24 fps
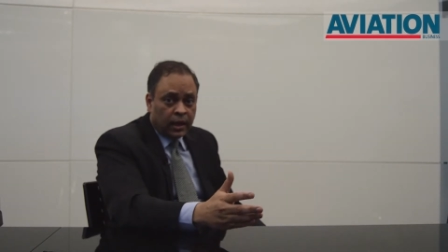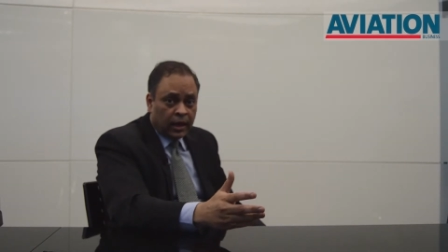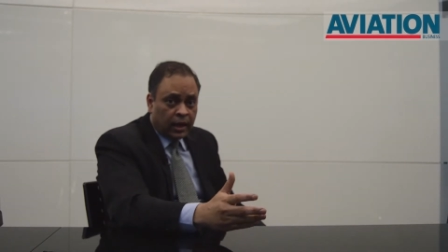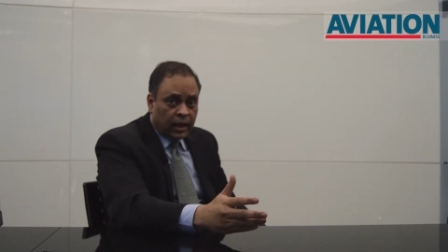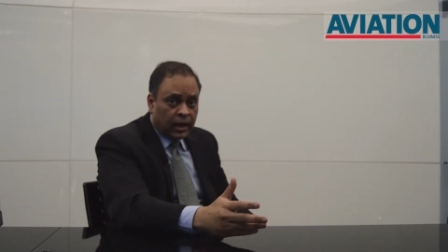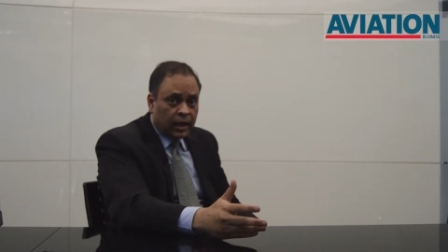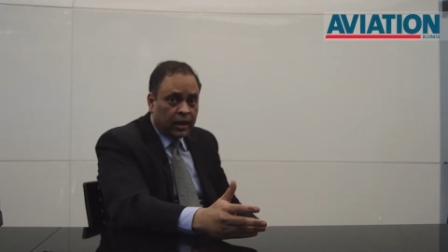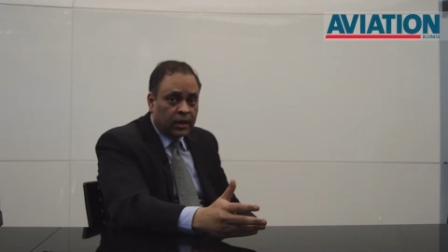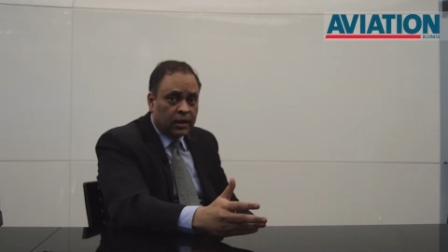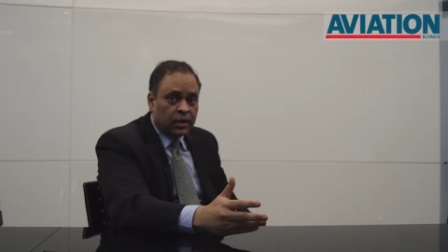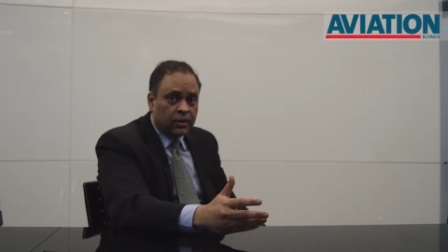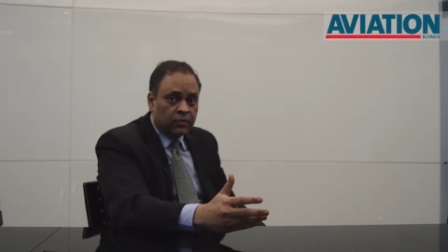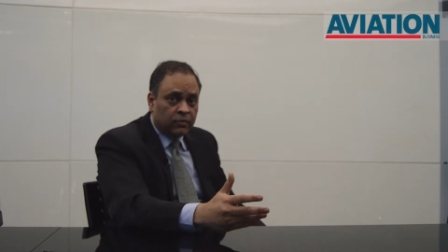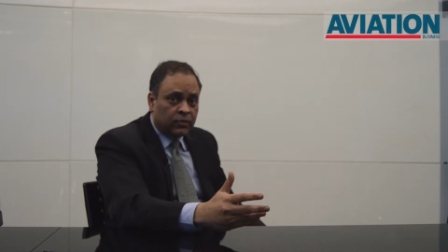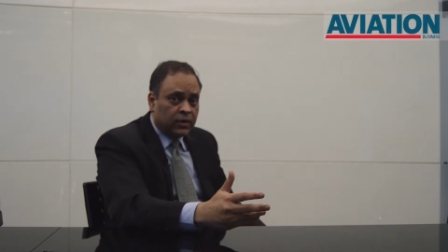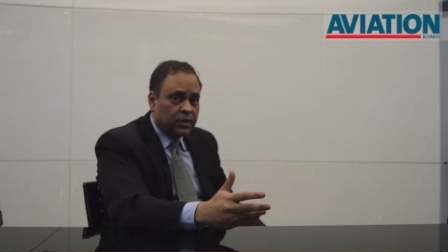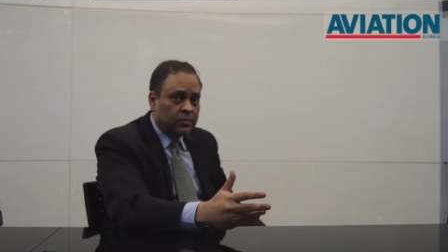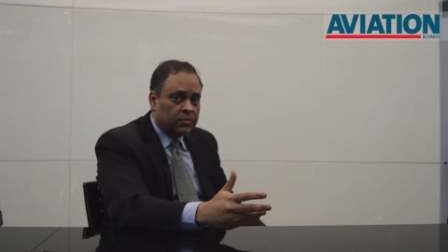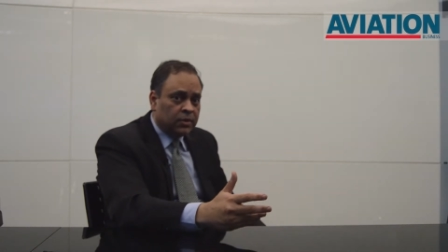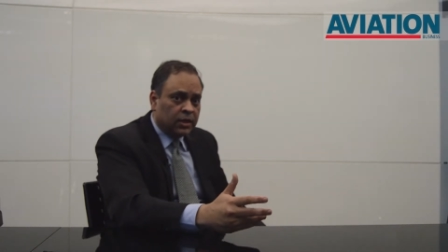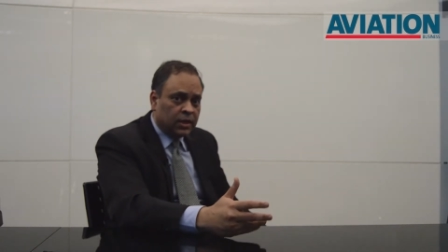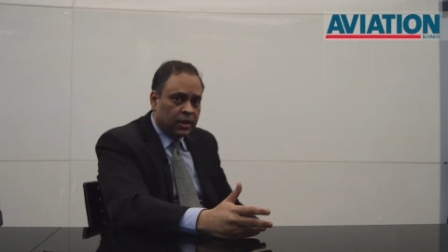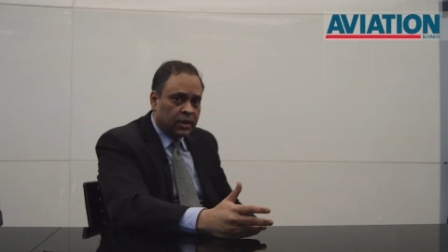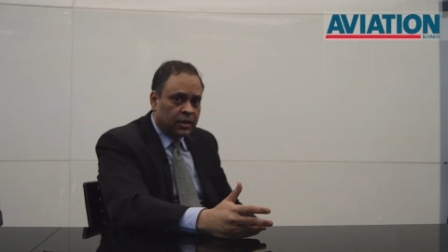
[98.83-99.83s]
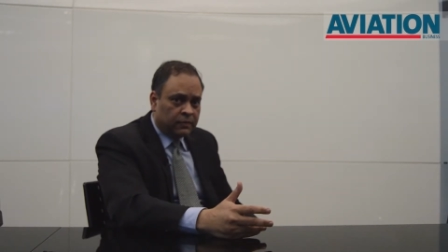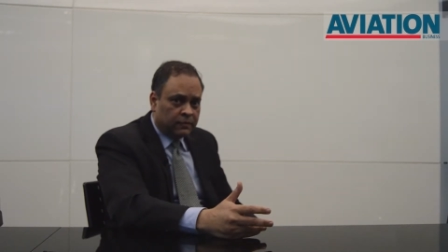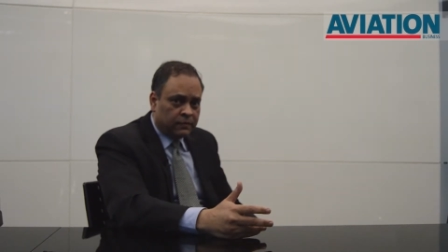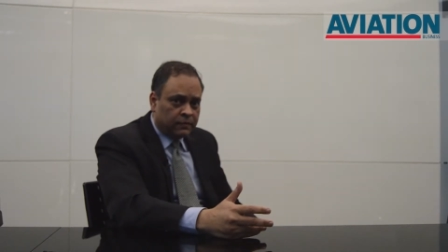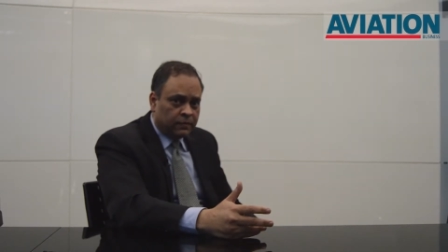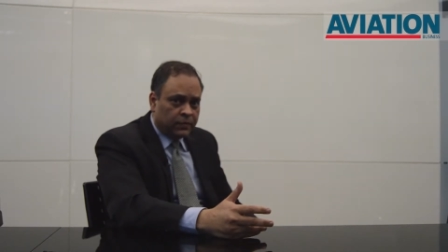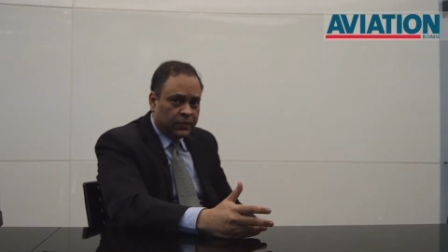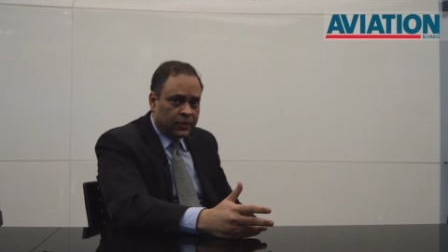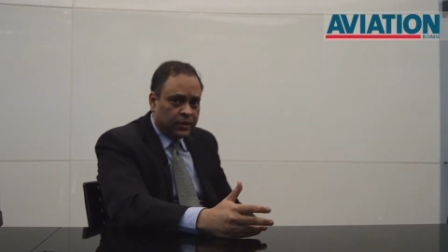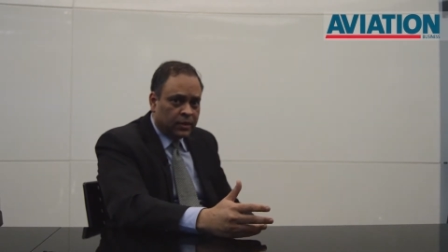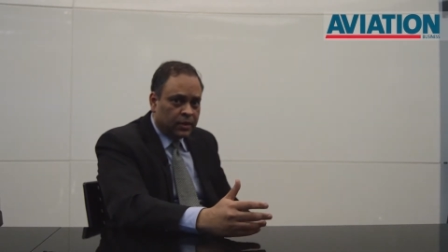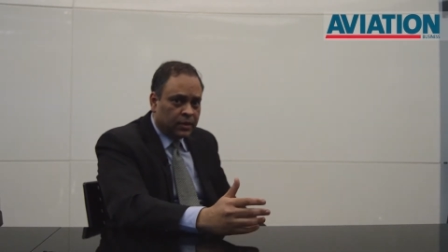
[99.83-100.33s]
And we believe
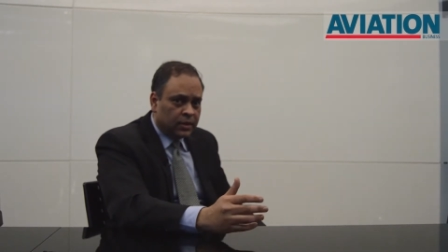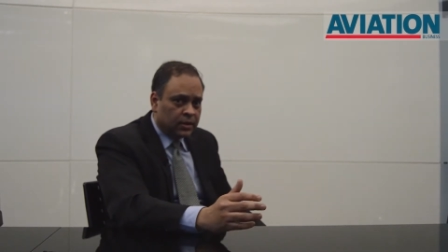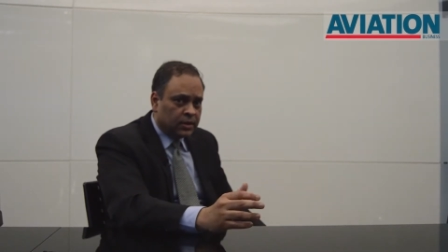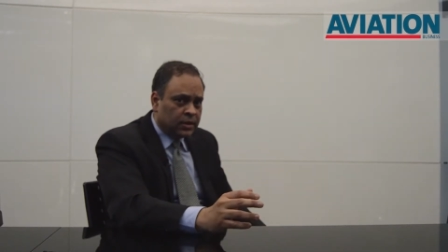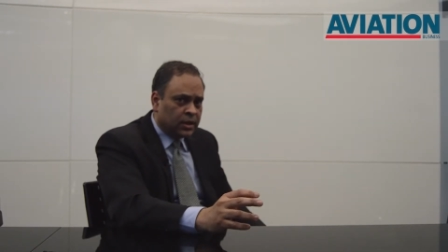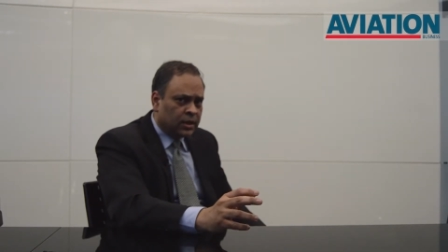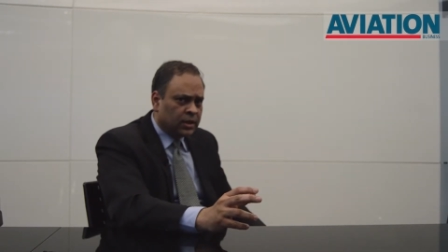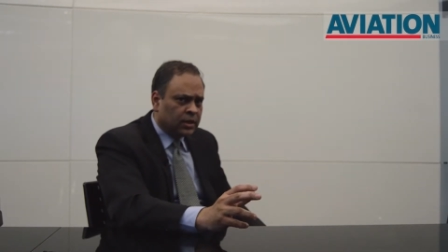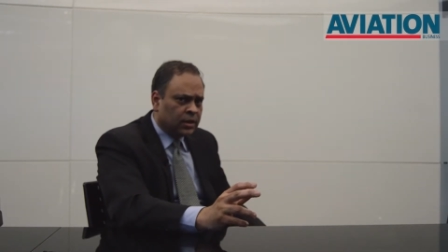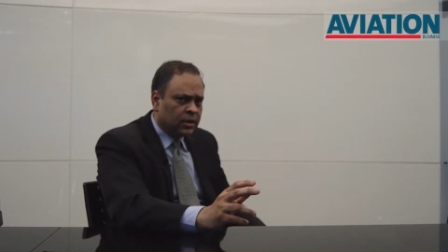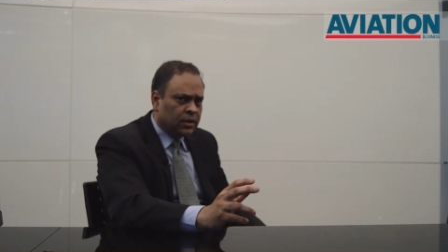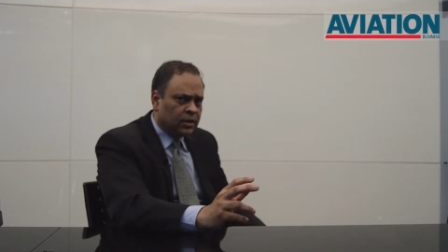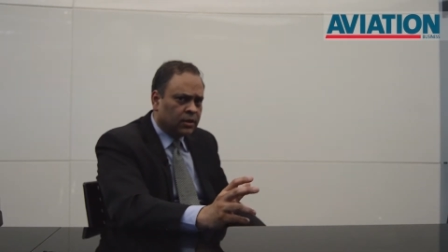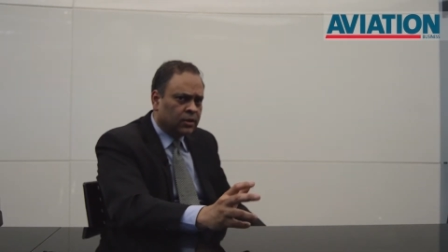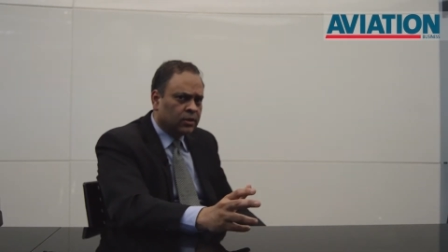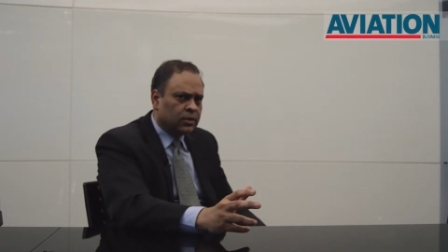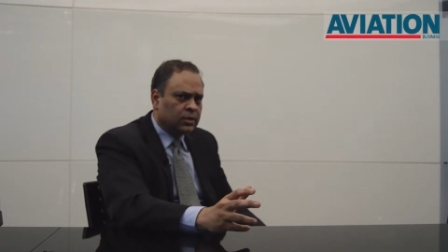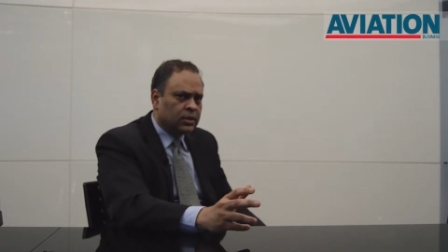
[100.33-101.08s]
that a lot